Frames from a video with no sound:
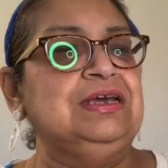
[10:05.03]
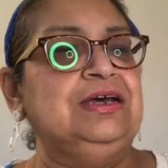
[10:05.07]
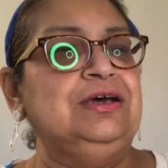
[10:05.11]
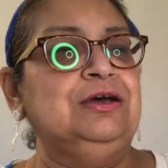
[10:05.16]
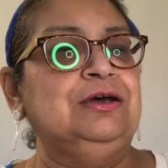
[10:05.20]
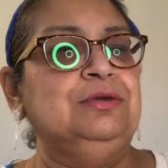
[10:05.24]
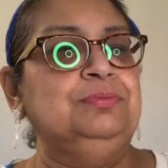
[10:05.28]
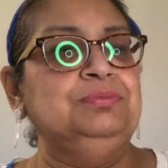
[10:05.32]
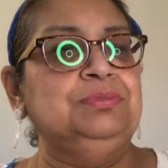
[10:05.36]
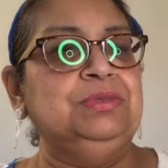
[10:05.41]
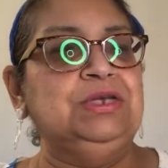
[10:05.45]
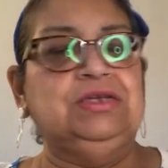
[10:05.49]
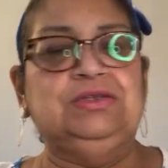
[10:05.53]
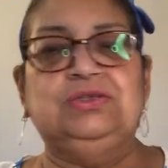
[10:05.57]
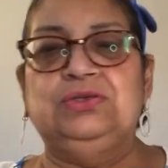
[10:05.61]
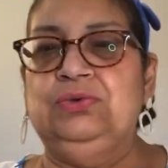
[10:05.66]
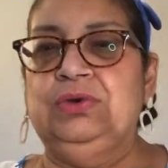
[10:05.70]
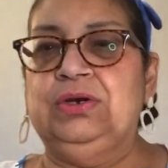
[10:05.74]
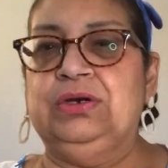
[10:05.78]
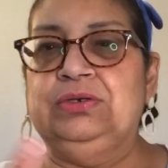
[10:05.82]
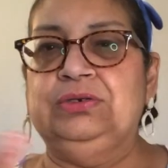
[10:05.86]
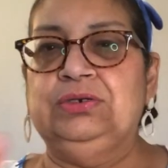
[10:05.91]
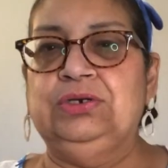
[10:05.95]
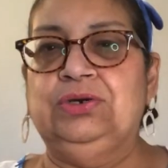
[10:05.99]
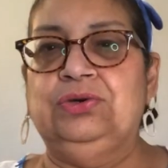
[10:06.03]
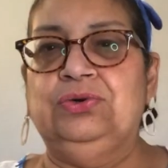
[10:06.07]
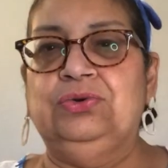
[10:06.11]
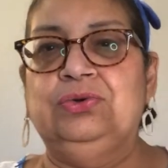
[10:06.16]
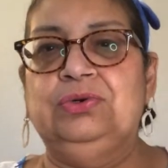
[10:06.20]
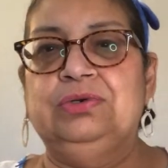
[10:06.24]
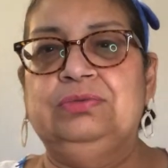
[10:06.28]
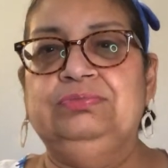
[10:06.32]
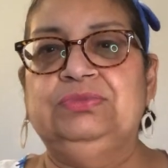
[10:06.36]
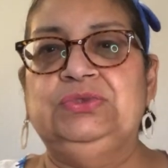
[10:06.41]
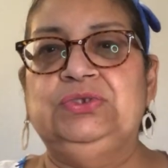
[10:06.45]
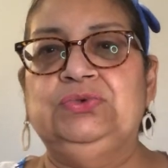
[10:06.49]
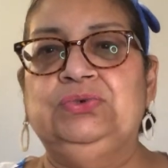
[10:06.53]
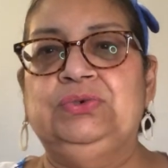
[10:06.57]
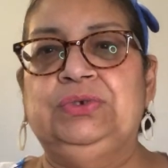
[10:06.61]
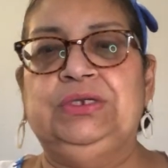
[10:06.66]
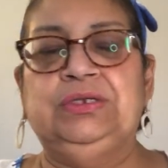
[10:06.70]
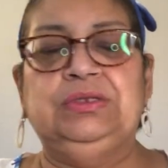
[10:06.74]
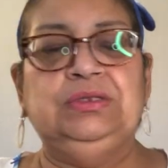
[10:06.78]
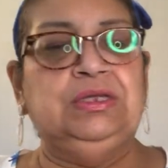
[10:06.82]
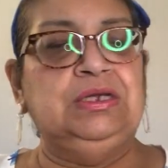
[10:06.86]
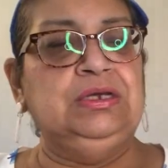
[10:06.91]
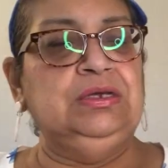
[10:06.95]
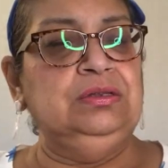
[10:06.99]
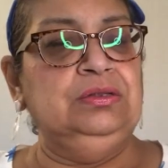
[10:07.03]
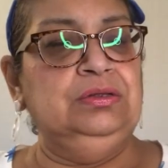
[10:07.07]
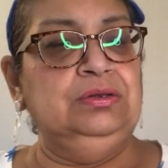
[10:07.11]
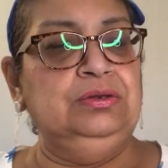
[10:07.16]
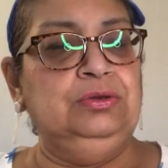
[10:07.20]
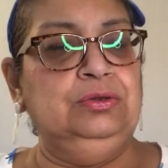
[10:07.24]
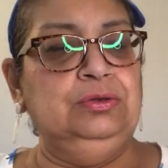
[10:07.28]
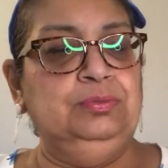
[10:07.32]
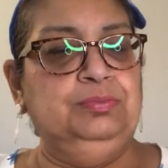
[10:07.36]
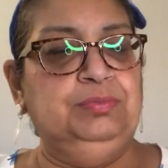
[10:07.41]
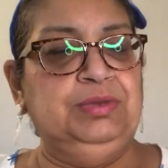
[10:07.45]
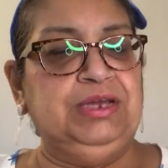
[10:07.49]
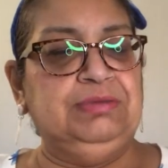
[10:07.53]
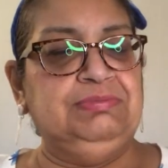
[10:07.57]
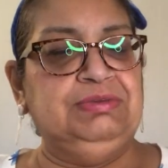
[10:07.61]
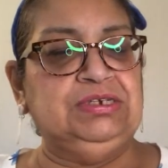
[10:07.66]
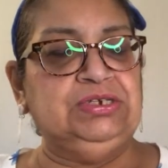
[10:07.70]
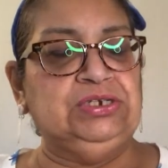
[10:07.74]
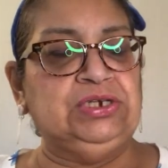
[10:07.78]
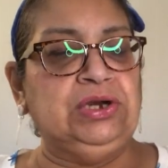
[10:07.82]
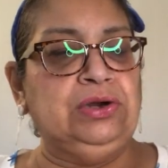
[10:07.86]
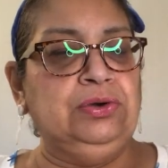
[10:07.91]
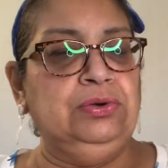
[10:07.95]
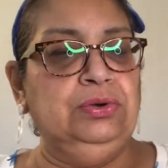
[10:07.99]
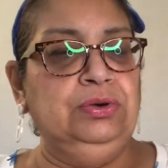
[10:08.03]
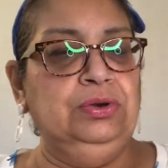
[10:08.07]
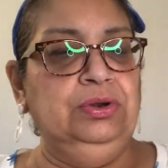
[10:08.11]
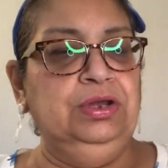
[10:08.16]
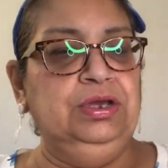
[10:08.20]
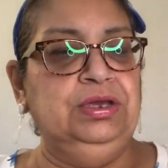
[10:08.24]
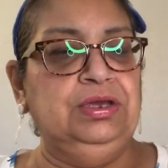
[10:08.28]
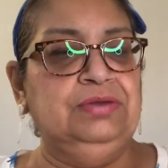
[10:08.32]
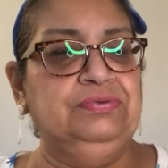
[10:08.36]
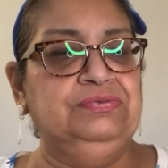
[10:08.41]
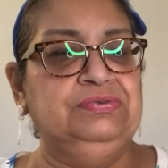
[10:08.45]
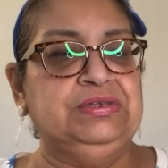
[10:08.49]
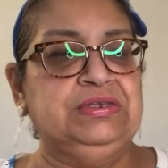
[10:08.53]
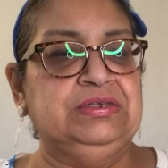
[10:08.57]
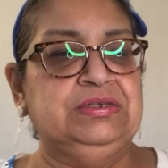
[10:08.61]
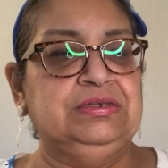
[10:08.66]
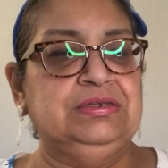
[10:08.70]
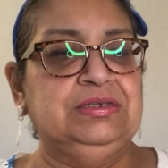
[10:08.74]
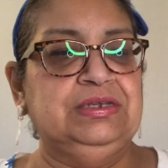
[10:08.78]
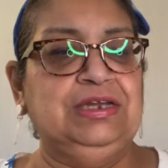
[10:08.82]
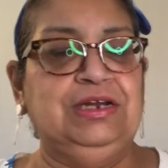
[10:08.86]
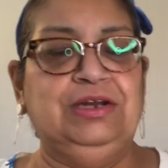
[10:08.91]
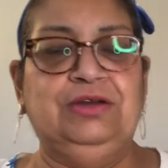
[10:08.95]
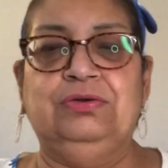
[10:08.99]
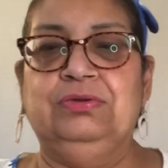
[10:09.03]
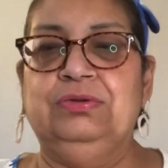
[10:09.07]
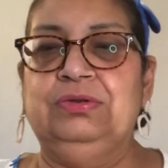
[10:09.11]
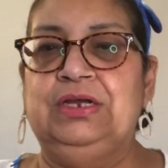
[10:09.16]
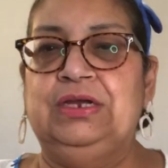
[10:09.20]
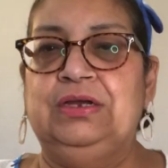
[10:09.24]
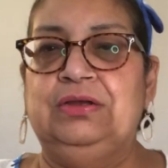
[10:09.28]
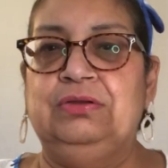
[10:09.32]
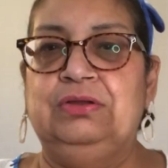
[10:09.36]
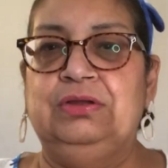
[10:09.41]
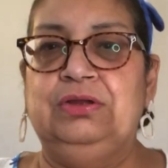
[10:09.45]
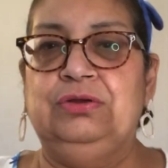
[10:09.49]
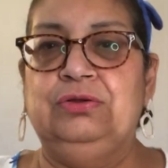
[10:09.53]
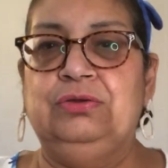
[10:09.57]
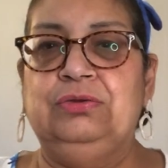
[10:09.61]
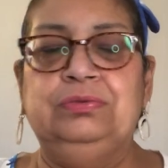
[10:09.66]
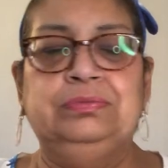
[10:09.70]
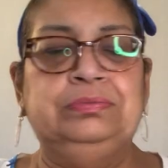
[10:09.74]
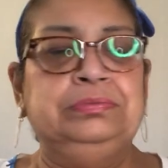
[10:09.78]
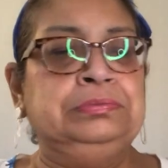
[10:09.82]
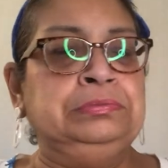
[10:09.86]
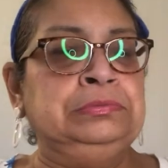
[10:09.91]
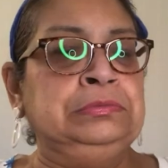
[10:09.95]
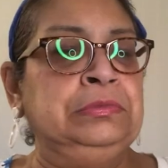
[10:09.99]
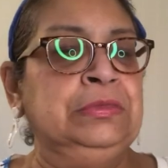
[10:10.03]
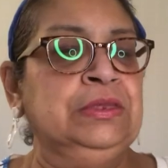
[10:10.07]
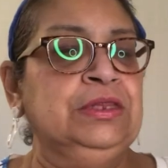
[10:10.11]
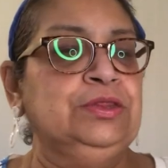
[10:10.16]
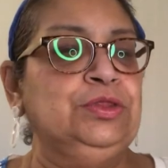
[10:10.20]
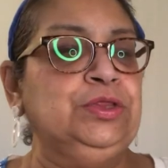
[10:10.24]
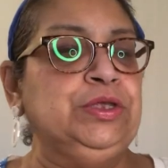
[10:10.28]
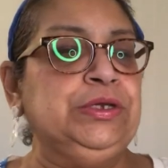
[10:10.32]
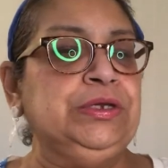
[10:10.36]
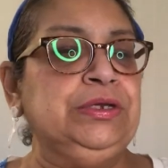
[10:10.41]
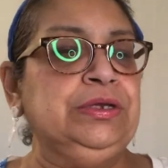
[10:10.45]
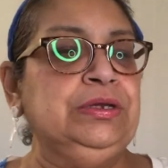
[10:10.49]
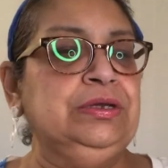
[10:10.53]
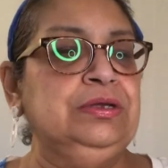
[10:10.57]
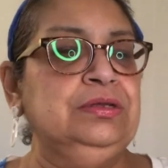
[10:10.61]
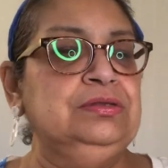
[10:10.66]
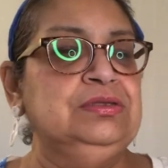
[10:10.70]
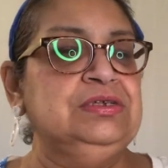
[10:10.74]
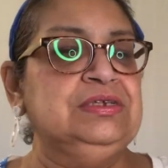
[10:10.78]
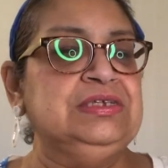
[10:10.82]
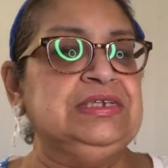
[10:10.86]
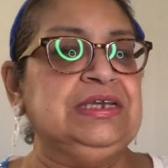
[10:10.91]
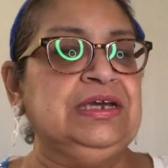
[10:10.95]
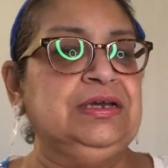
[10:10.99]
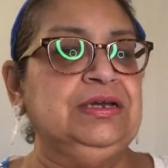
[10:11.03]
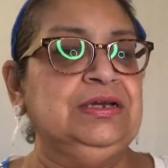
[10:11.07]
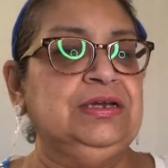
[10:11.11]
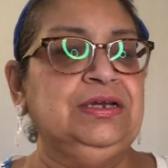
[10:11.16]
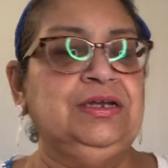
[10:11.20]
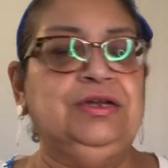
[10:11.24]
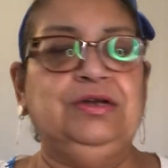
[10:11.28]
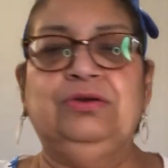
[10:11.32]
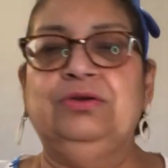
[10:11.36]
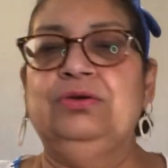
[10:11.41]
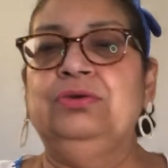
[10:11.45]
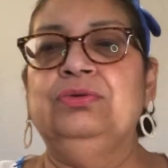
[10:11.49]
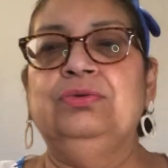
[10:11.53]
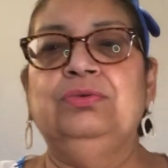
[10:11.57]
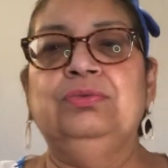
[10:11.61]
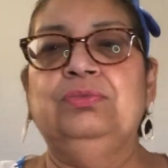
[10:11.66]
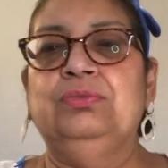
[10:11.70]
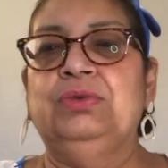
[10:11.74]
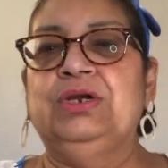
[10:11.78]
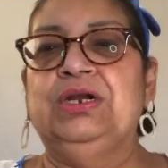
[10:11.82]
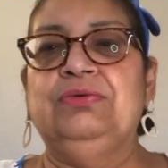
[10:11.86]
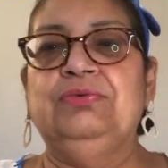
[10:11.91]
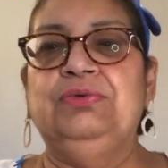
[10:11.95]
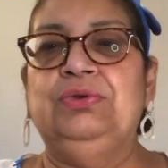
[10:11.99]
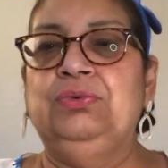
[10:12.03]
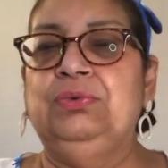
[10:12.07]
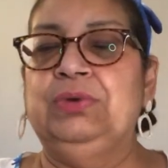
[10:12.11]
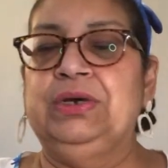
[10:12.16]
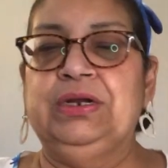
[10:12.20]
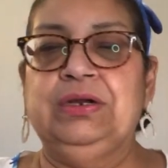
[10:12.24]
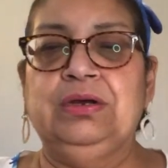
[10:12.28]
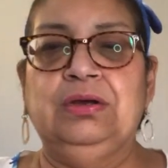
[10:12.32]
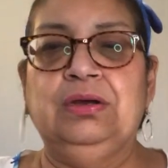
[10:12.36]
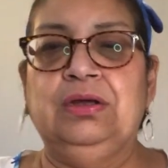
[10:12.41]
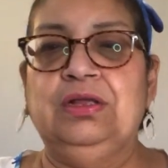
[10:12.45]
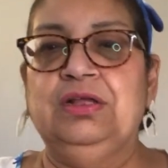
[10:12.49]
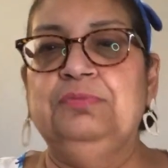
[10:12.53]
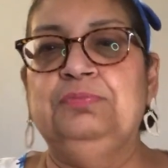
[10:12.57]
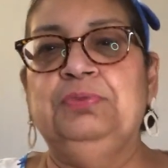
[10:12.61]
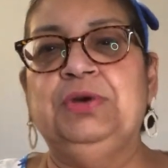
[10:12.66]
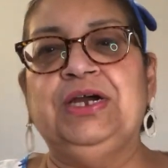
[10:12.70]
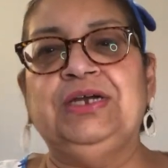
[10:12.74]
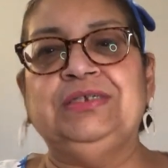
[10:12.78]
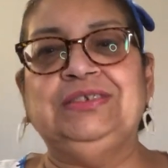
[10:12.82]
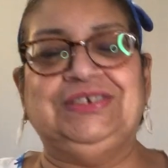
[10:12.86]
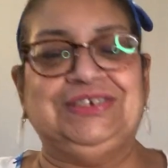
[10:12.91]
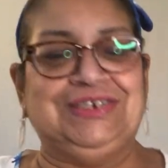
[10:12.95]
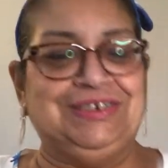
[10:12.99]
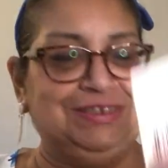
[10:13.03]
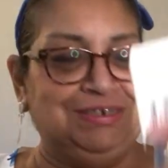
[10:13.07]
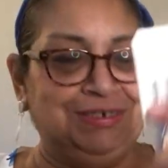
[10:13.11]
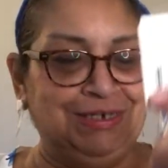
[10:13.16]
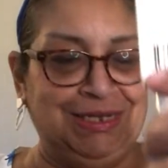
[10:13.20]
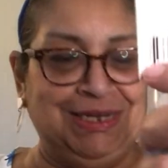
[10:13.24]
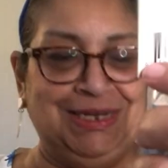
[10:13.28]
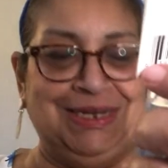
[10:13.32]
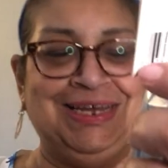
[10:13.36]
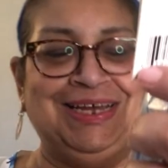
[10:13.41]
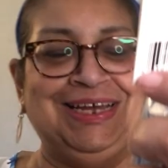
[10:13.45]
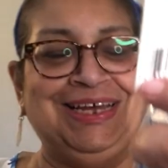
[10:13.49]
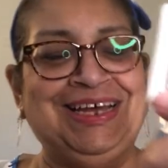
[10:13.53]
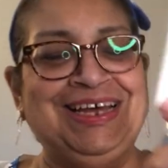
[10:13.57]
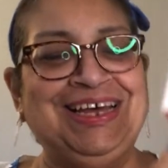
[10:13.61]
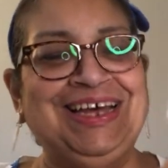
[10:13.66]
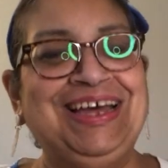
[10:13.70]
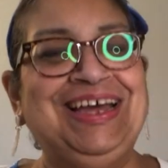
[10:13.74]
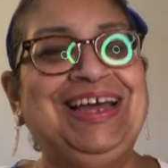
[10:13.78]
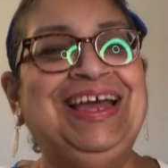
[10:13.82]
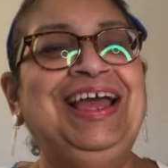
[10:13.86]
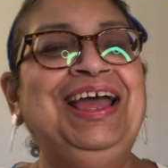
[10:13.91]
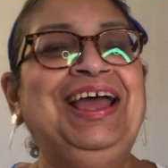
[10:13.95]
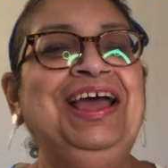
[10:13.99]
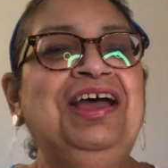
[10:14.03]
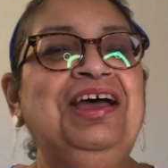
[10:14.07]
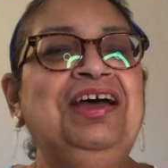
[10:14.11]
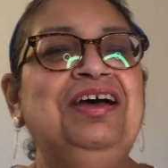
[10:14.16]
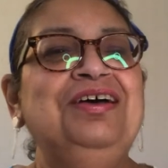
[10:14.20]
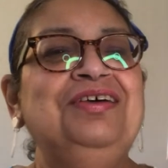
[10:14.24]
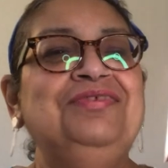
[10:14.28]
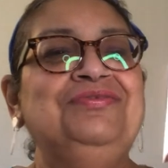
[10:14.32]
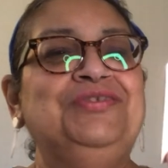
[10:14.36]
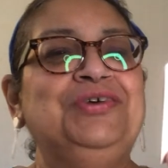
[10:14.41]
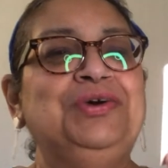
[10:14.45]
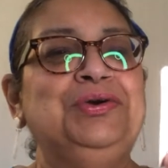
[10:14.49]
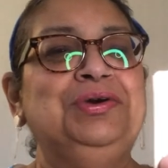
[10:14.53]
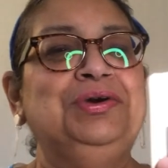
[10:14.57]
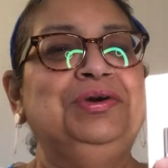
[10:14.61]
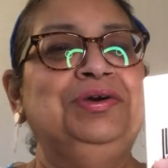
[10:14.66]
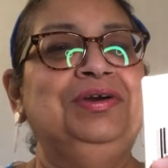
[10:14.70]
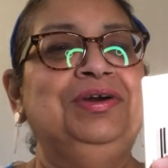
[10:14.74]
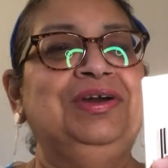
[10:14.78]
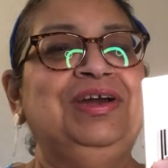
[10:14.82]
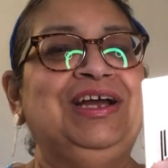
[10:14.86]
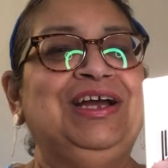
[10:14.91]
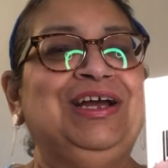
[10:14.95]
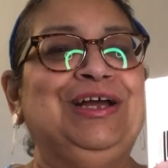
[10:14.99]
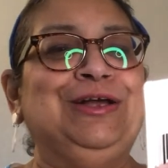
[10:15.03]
As you all know, I'm doing like little baby shower gifts, you know, like a little thing design or whatever you want to call it, project for